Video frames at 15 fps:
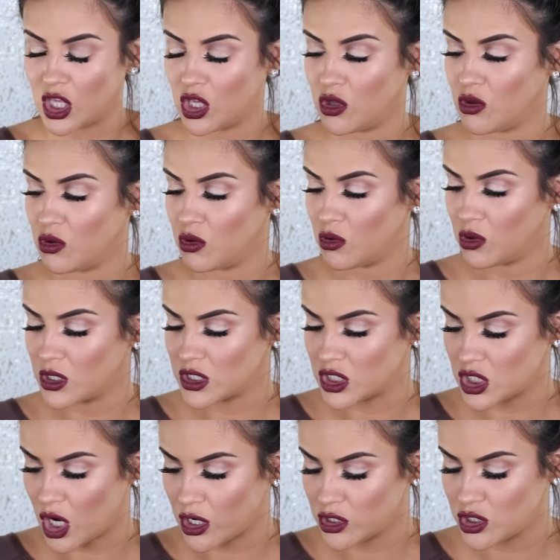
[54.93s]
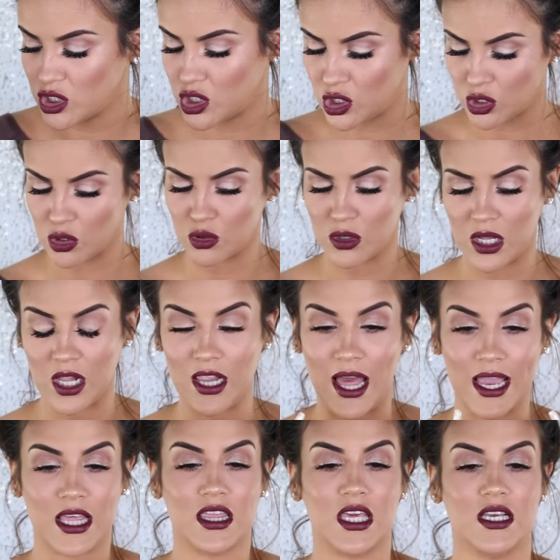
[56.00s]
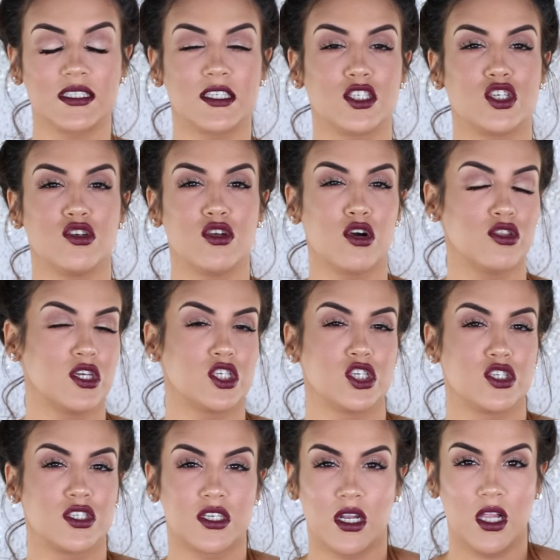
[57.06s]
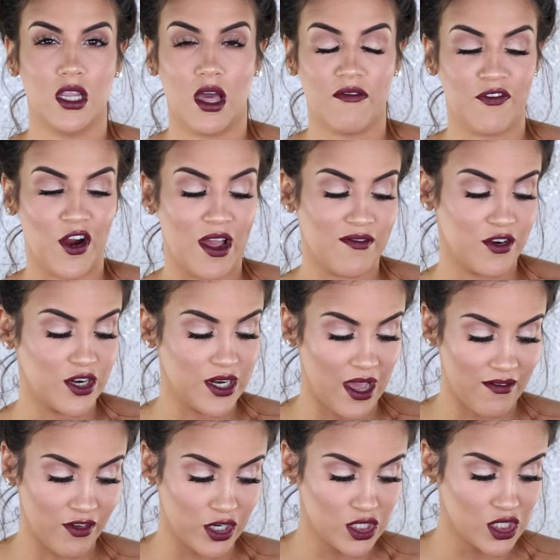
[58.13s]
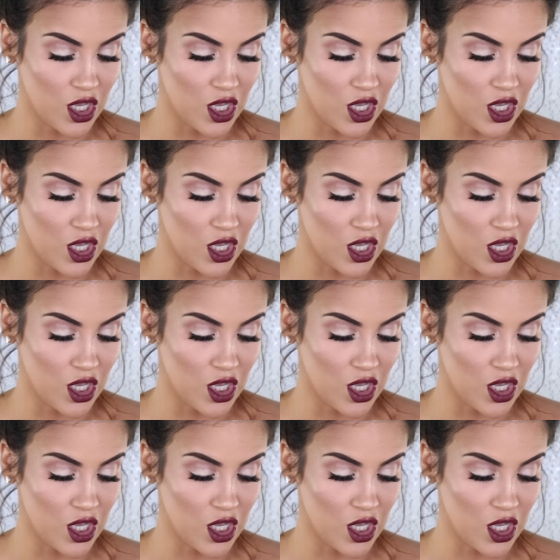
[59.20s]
you start to collect things that you know that you're just gonna love forever and ever.